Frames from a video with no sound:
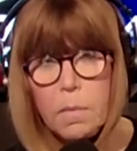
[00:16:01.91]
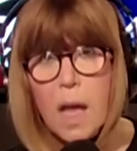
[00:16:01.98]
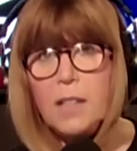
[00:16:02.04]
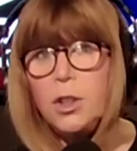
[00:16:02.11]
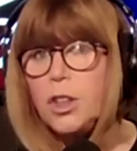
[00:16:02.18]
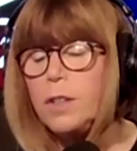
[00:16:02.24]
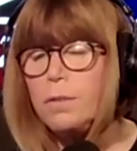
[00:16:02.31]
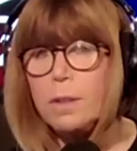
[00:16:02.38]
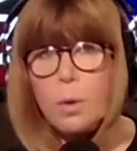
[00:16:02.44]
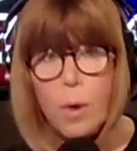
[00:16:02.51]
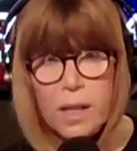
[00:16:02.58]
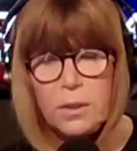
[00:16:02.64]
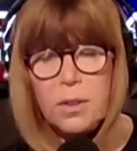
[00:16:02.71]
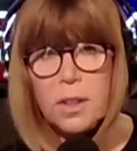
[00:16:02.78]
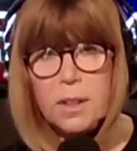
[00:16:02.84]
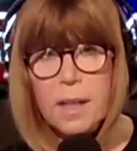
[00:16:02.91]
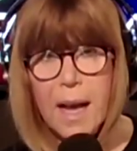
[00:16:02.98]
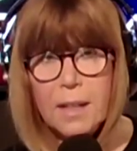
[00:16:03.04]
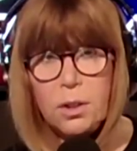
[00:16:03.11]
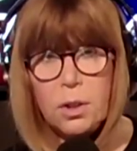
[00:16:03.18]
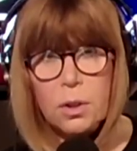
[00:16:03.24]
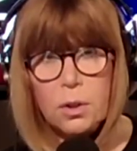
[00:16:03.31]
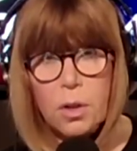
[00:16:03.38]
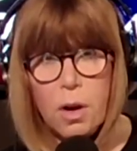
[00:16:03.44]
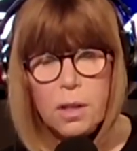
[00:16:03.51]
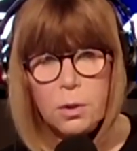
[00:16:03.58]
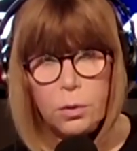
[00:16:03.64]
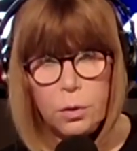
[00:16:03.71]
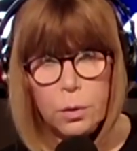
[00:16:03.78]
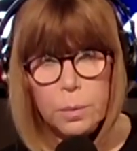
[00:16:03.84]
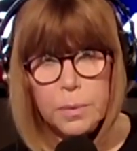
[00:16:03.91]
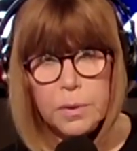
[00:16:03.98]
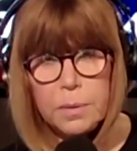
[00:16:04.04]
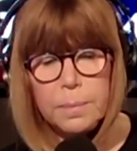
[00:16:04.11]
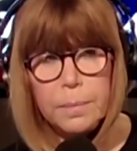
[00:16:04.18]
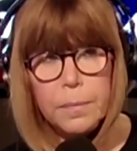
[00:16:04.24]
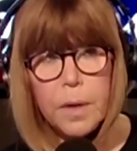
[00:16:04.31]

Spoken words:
And she requested National Guard troops.